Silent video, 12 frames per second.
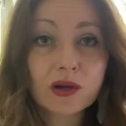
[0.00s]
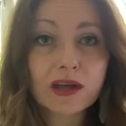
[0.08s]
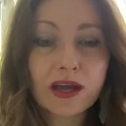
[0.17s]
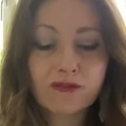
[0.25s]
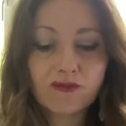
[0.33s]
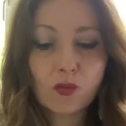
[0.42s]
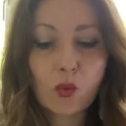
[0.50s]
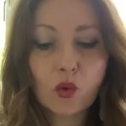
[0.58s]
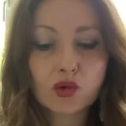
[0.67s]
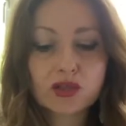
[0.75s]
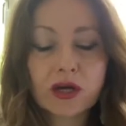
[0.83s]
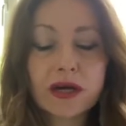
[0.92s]
I have for
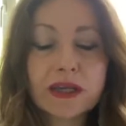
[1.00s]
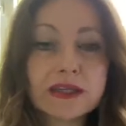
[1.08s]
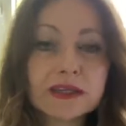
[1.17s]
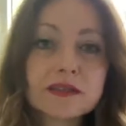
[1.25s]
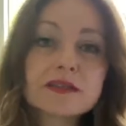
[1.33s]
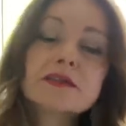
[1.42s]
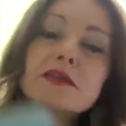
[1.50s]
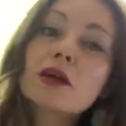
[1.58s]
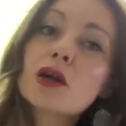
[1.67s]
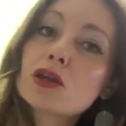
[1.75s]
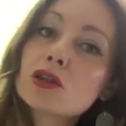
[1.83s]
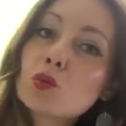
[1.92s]
water is
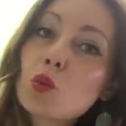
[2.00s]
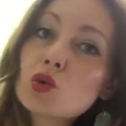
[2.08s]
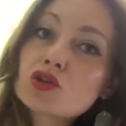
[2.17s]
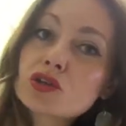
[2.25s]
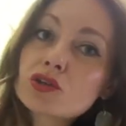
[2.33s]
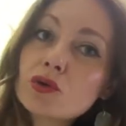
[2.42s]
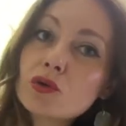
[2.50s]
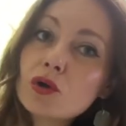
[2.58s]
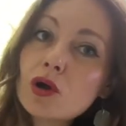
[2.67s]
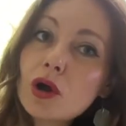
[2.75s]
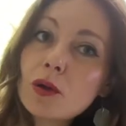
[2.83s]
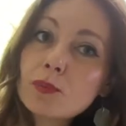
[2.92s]
The Water Cure
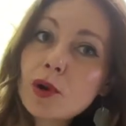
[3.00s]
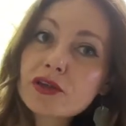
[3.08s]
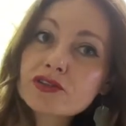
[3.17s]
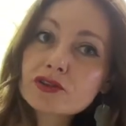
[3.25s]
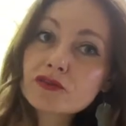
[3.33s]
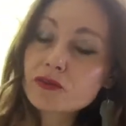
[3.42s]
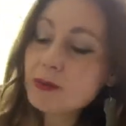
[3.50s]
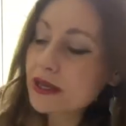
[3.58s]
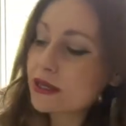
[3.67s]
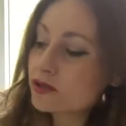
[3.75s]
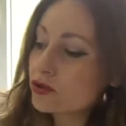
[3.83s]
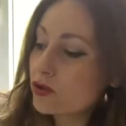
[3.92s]
by Sophie
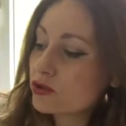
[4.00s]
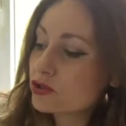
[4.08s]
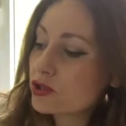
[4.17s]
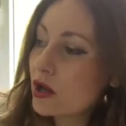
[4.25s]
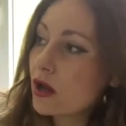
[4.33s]
McIntosh.